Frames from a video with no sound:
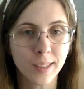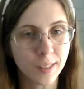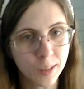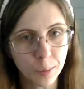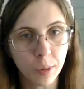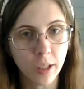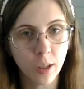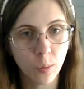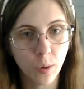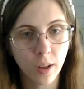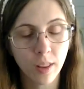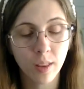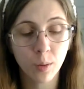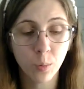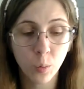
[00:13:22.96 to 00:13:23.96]
to begin
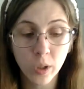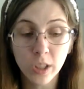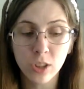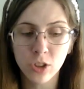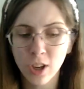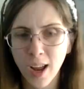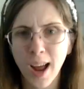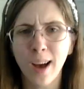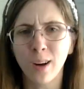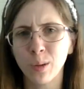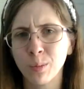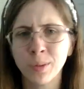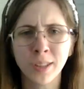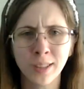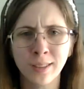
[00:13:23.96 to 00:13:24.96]
with, which
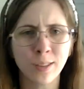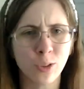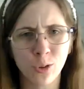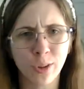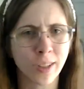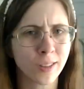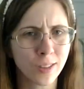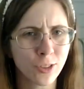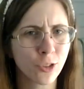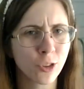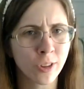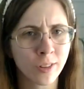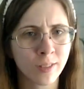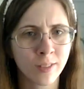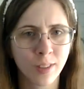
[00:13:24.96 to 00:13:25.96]
helped in the
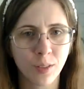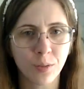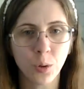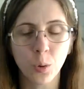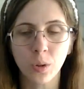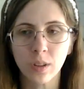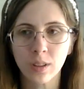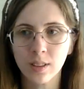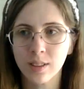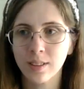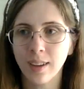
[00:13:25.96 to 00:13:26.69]
transition, of course.